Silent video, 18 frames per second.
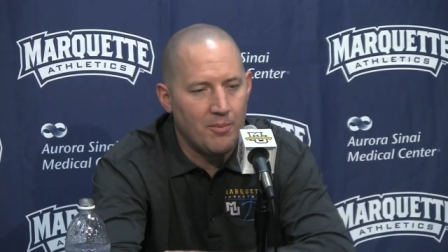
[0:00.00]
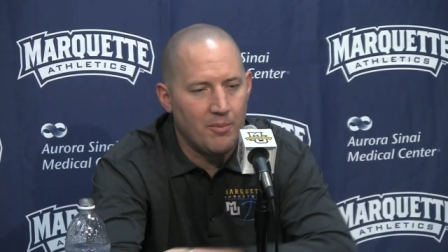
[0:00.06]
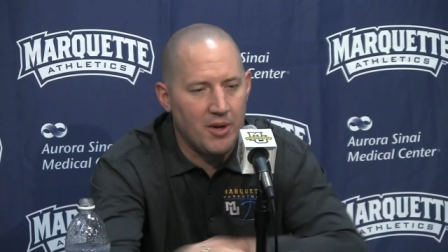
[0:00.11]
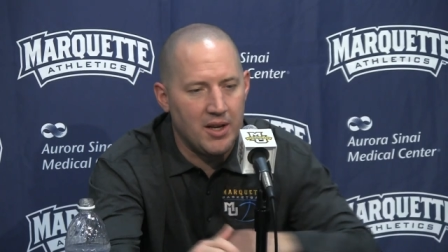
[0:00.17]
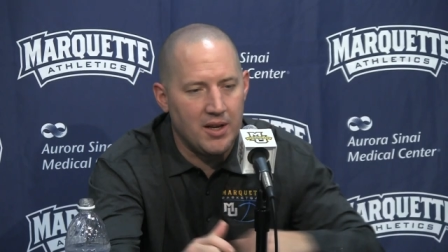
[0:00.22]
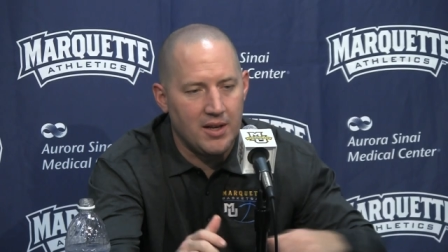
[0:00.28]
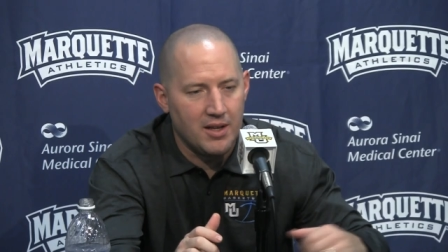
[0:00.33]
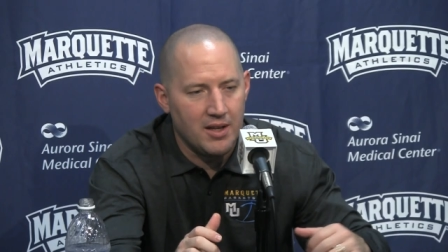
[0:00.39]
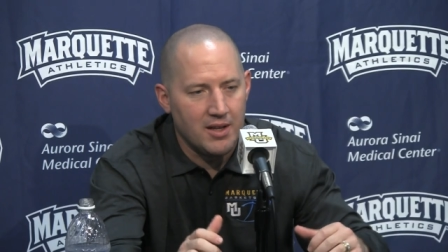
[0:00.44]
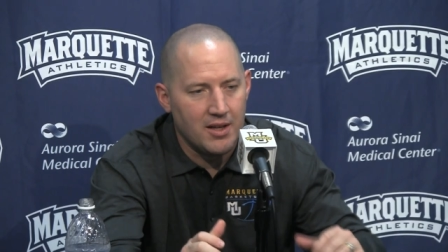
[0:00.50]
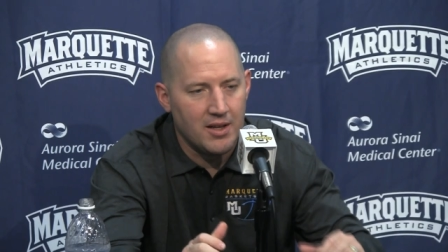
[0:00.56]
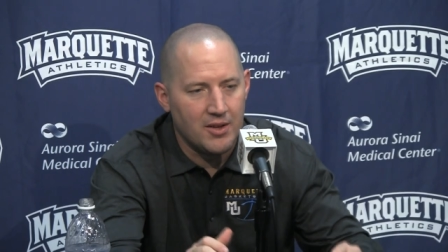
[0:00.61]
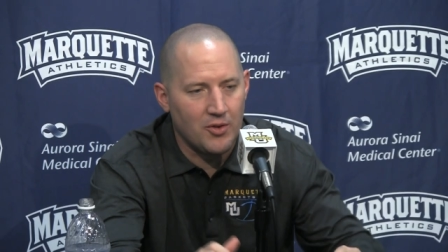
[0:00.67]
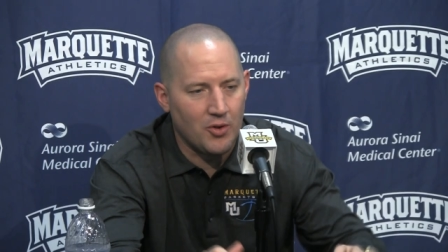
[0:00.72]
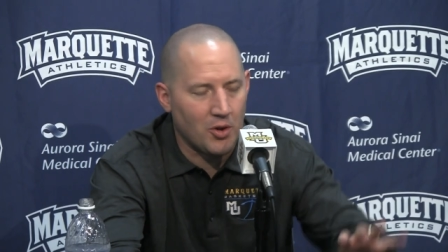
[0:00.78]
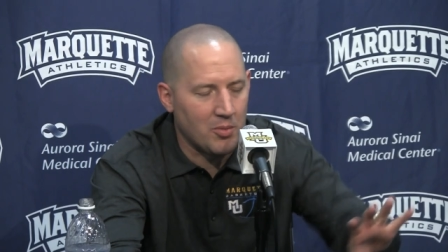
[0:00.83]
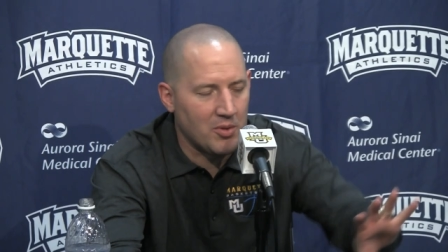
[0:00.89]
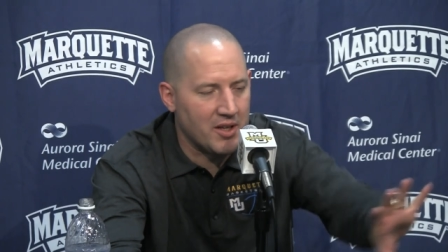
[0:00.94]
but
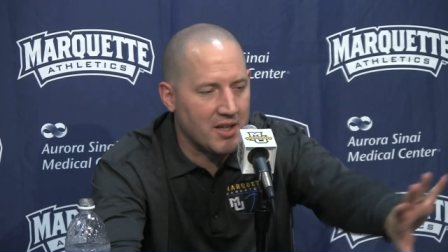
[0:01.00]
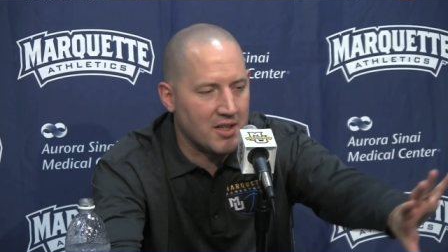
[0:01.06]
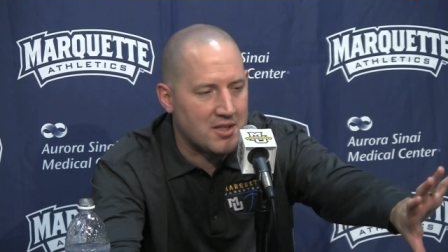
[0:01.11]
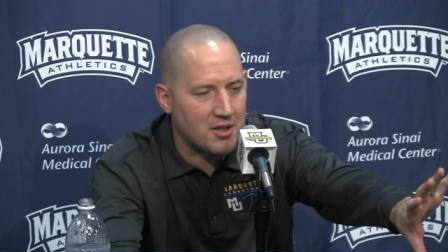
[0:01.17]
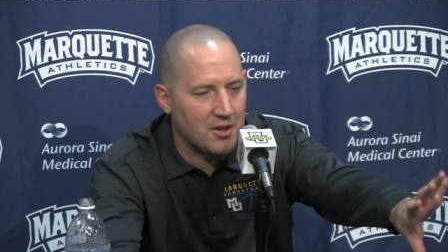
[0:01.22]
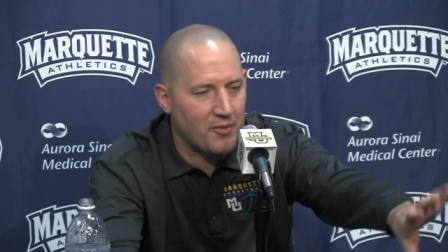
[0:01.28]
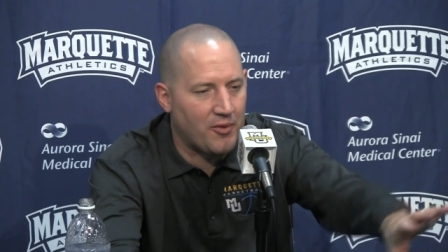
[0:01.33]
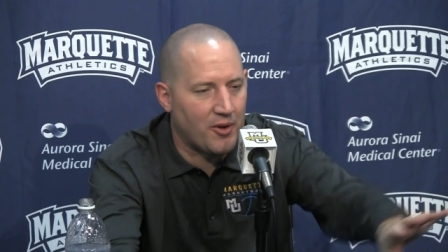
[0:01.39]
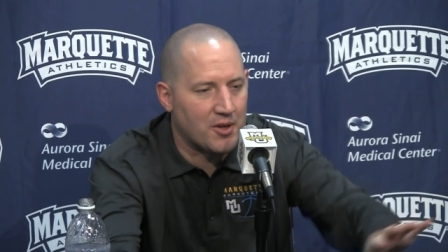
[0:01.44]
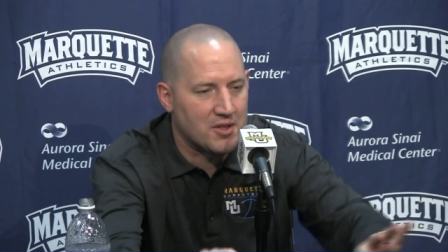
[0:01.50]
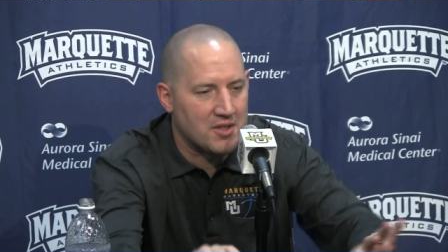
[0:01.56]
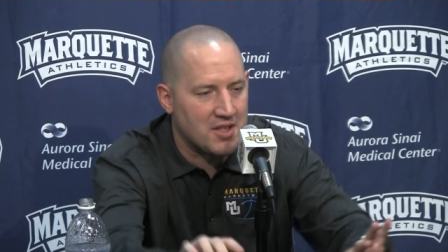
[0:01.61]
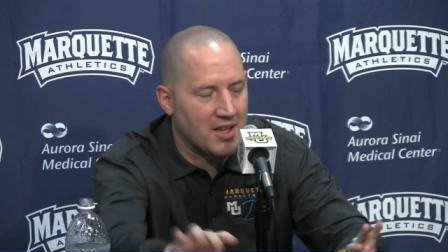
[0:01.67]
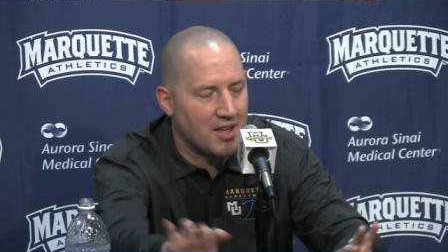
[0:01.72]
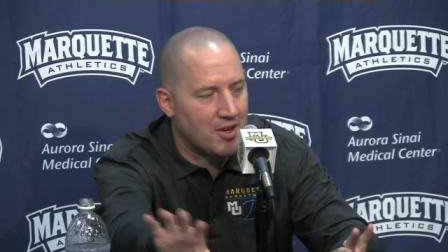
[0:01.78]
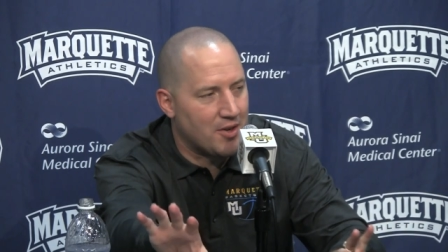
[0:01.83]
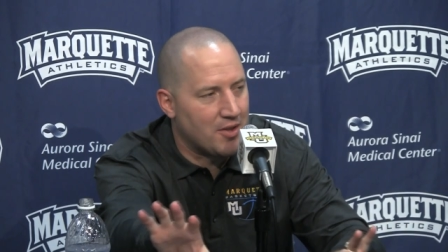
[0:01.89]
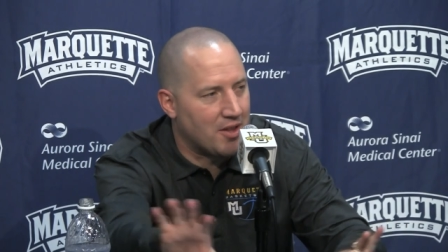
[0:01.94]
normally it's the first
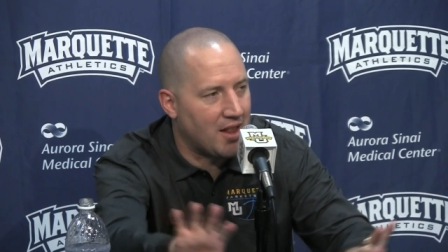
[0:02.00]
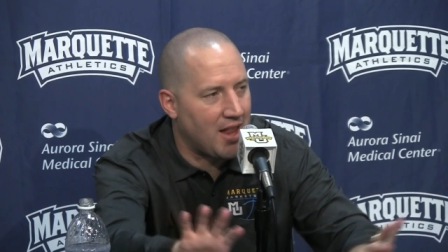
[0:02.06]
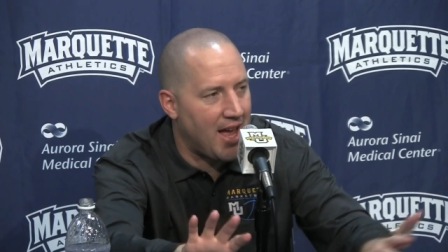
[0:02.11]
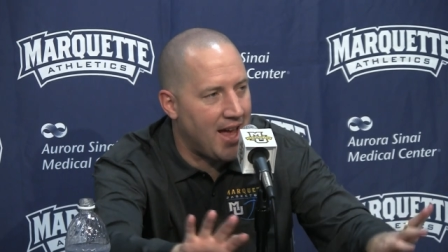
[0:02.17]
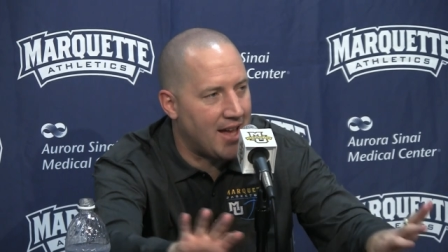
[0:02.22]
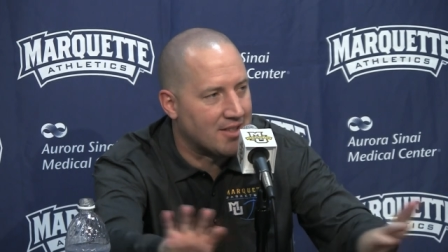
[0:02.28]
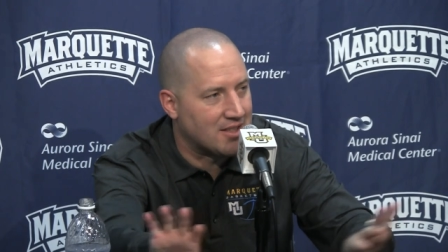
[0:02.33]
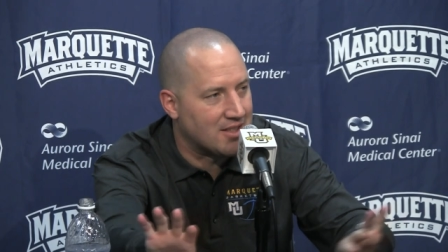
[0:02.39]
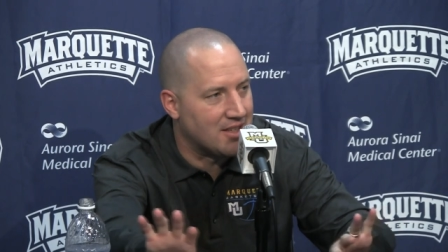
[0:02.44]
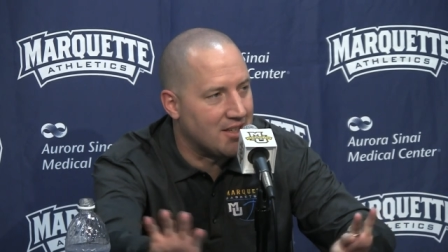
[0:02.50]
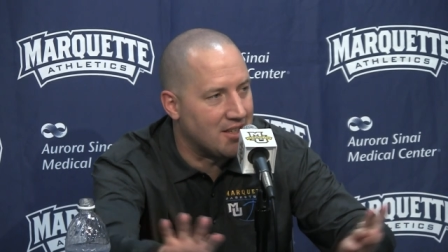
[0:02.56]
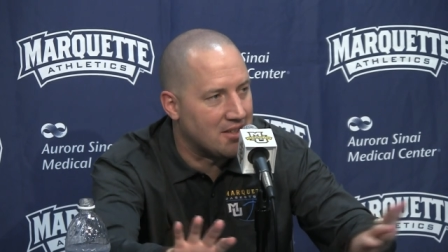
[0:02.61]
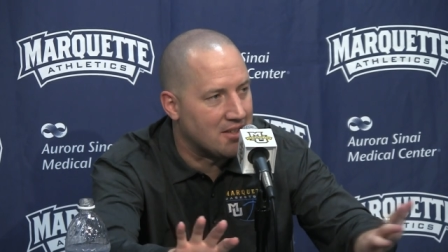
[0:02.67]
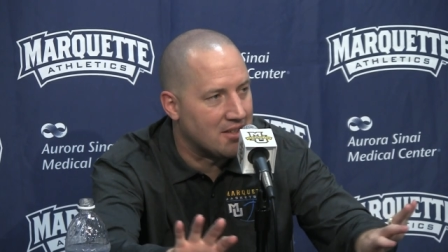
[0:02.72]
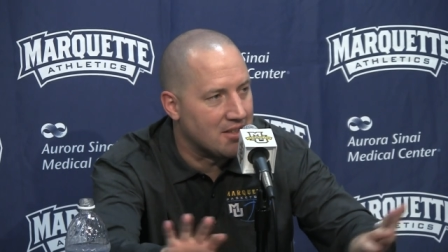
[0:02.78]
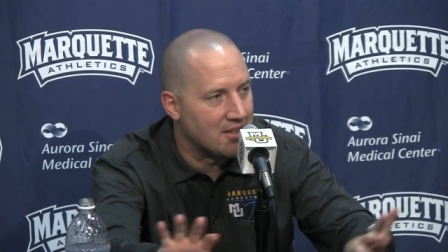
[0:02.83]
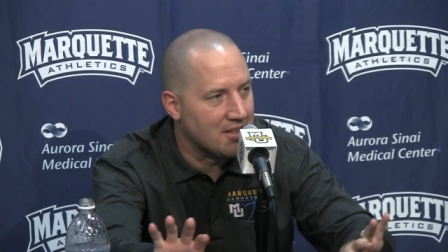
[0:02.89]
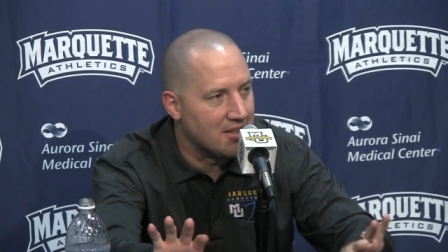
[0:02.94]
ten or the last ten.